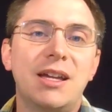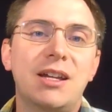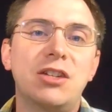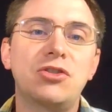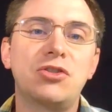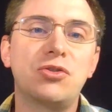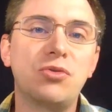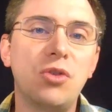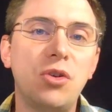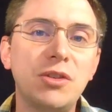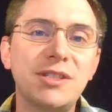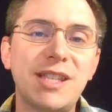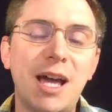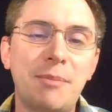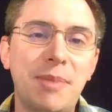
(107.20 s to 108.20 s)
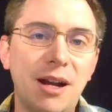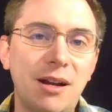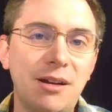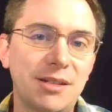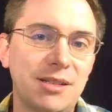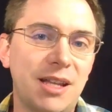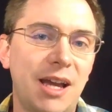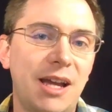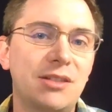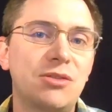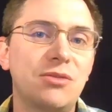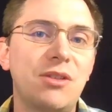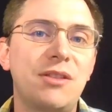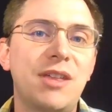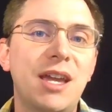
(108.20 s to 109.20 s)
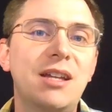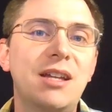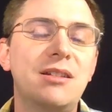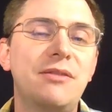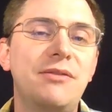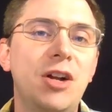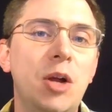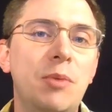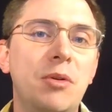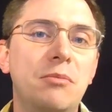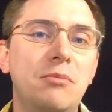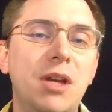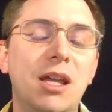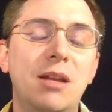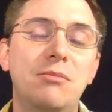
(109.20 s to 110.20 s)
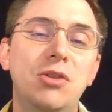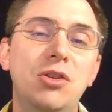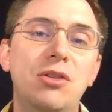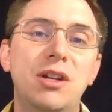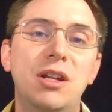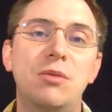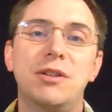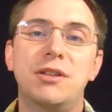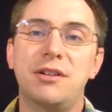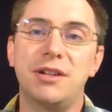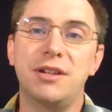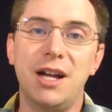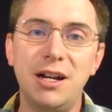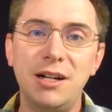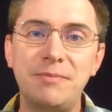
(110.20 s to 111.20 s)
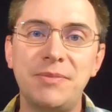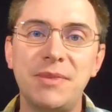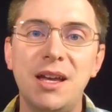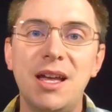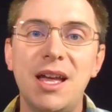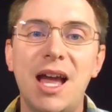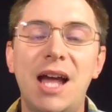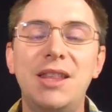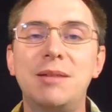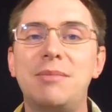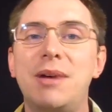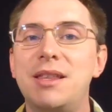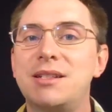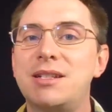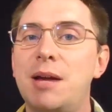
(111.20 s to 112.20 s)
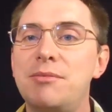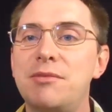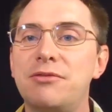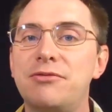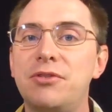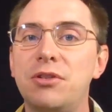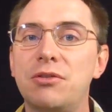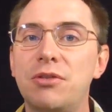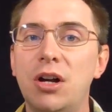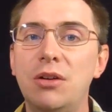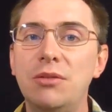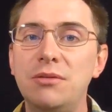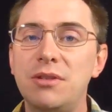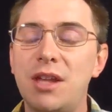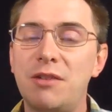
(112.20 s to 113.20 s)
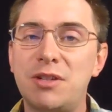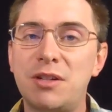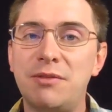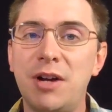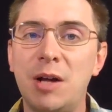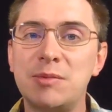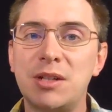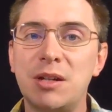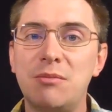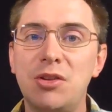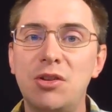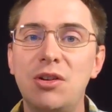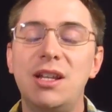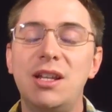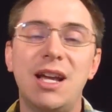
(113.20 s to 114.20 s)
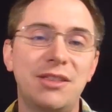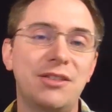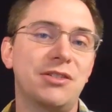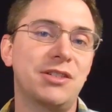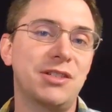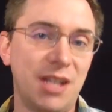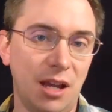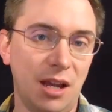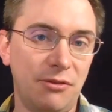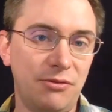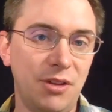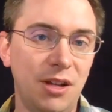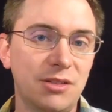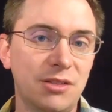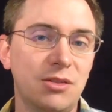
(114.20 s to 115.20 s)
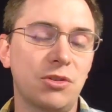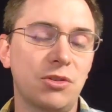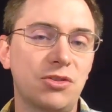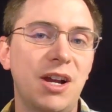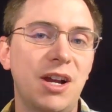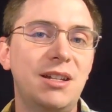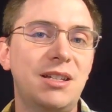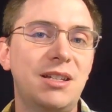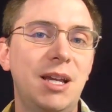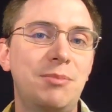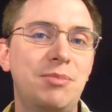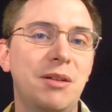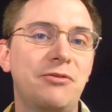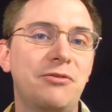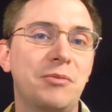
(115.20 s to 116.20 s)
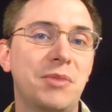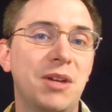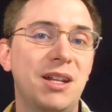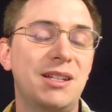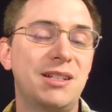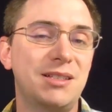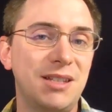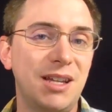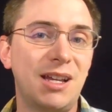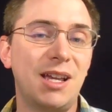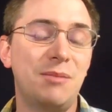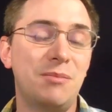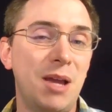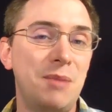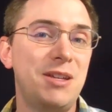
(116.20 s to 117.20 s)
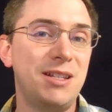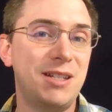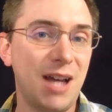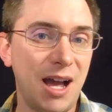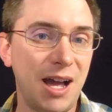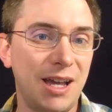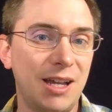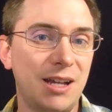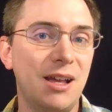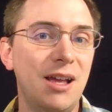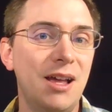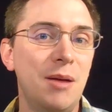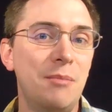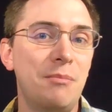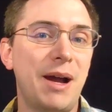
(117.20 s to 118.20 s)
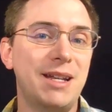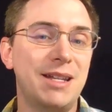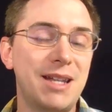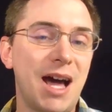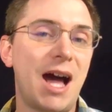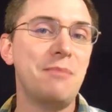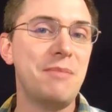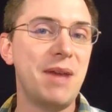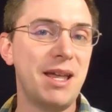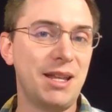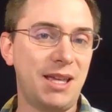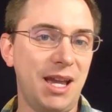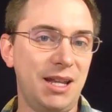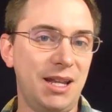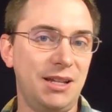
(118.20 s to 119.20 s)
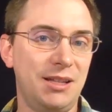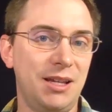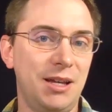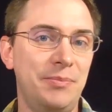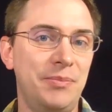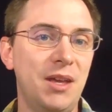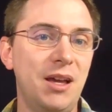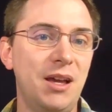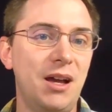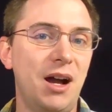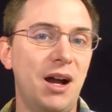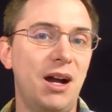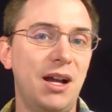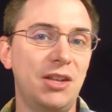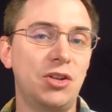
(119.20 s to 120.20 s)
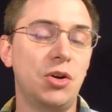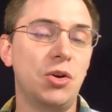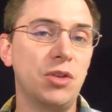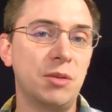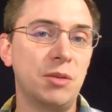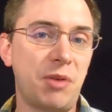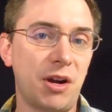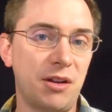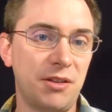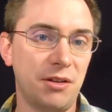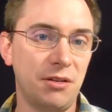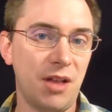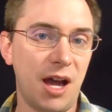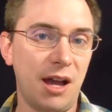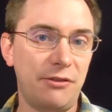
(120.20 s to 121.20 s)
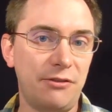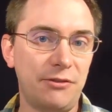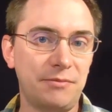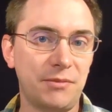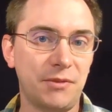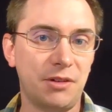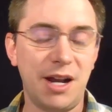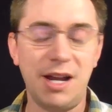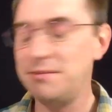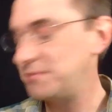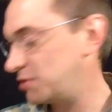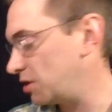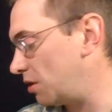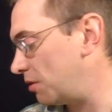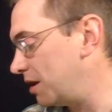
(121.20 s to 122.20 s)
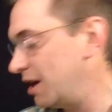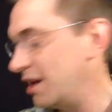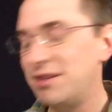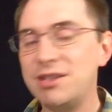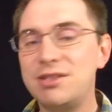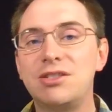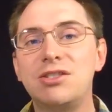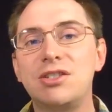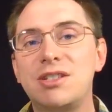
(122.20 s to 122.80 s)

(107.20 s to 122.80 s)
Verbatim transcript: it controls that parasite so that they can develop an immunity when they're young, and then by the time they're full grown, they've developed an immunity and they're safe. So we're trying to keep them from getting sick and maybe dying by not medicating them uh, in the early part of their life. All right, so this